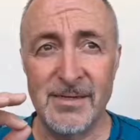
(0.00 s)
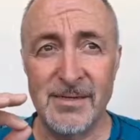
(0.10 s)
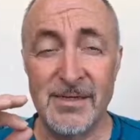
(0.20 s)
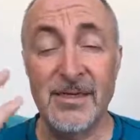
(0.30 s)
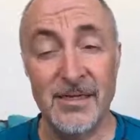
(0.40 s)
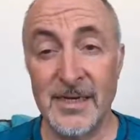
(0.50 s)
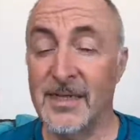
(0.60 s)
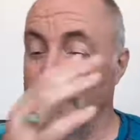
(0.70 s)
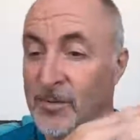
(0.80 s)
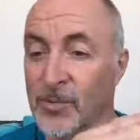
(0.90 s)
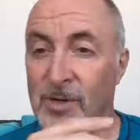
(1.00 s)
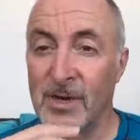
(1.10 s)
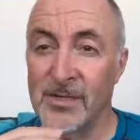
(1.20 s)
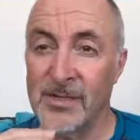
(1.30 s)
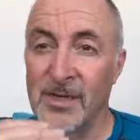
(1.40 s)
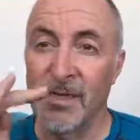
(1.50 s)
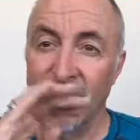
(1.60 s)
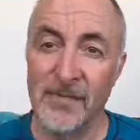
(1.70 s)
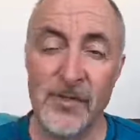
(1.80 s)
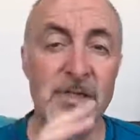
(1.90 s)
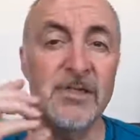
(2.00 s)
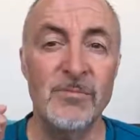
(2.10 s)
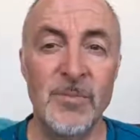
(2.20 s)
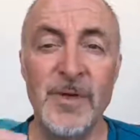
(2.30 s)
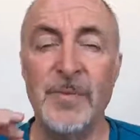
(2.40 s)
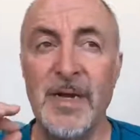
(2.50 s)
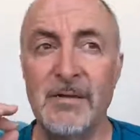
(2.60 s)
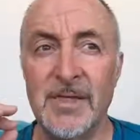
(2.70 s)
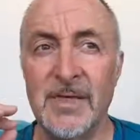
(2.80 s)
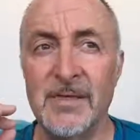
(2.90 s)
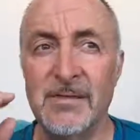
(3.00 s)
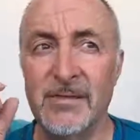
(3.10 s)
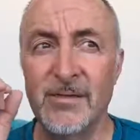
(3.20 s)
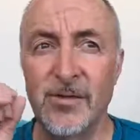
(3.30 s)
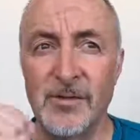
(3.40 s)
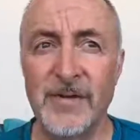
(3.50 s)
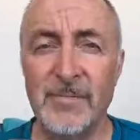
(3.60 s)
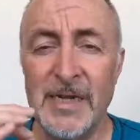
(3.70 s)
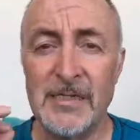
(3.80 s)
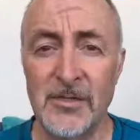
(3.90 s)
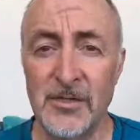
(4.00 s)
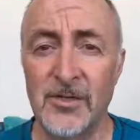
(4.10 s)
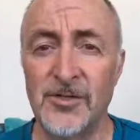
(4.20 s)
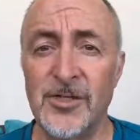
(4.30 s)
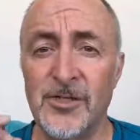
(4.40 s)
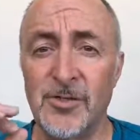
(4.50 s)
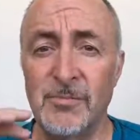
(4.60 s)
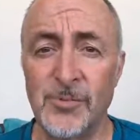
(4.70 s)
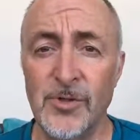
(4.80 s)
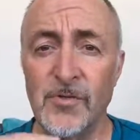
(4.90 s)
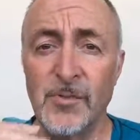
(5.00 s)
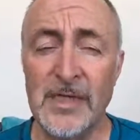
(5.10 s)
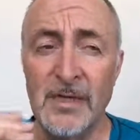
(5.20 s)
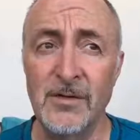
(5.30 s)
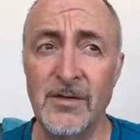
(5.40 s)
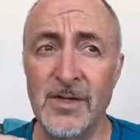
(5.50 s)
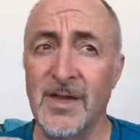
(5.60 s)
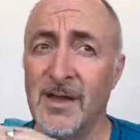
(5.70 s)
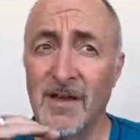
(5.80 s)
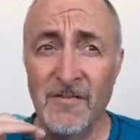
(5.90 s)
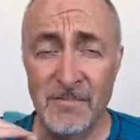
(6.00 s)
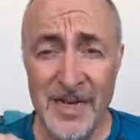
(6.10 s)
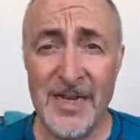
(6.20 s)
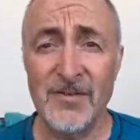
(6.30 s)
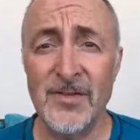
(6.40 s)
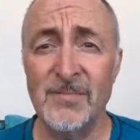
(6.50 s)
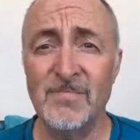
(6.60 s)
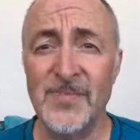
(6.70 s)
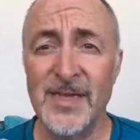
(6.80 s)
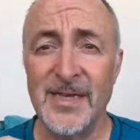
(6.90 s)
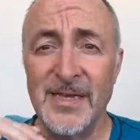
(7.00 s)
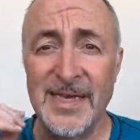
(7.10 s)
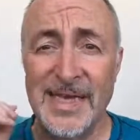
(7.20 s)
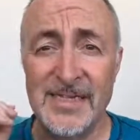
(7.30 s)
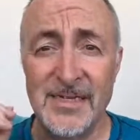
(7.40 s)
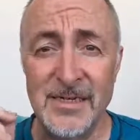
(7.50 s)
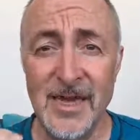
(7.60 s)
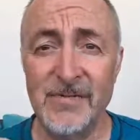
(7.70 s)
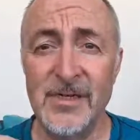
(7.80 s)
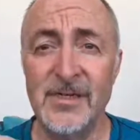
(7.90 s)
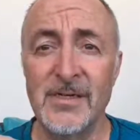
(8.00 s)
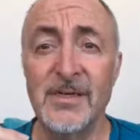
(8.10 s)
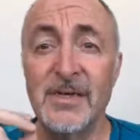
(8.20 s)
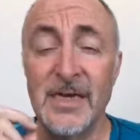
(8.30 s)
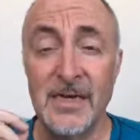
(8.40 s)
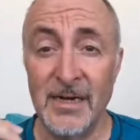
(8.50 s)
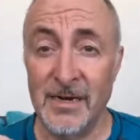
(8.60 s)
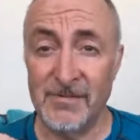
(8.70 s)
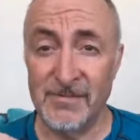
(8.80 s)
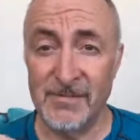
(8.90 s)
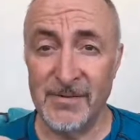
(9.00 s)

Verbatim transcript: I said this again in the other broadcast, if you've seen some of the people out there who have had plastic surgery to improve the way they look, for many of them, it's never enough.